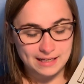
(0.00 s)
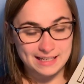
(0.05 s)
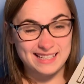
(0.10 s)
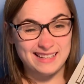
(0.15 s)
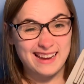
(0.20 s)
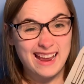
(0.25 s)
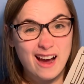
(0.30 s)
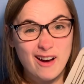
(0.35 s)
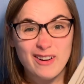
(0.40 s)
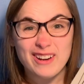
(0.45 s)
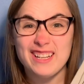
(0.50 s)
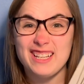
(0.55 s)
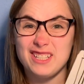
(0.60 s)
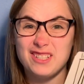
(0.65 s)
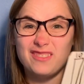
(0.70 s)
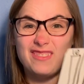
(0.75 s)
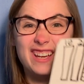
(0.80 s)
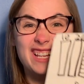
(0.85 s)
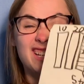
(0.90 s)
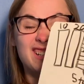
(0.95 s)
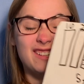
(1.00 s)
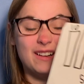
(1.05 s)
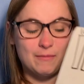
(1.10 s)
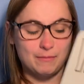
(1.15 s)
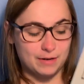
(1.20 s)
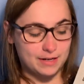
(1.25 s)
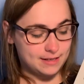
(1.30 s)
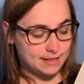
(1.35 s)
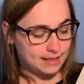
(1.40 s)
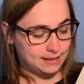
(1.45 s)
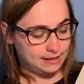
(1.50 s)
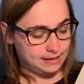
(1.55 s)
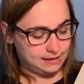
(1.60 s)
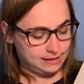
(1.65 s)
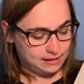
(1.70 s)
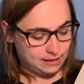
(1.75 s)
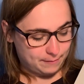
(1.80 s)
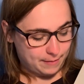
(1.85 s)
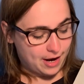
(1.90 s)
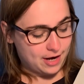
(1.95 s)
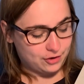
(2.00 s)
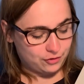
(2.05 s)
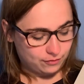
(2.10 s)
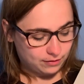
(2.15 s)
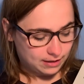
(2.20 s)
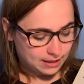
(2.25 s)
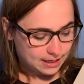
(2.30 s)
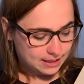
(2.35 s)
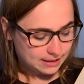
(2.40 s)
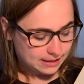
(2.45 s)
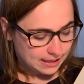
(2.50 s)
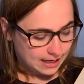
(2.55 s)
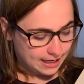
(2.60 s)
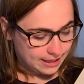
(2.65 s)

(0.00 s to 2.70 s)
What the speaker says: Now I need to write a number sentence to match what I did.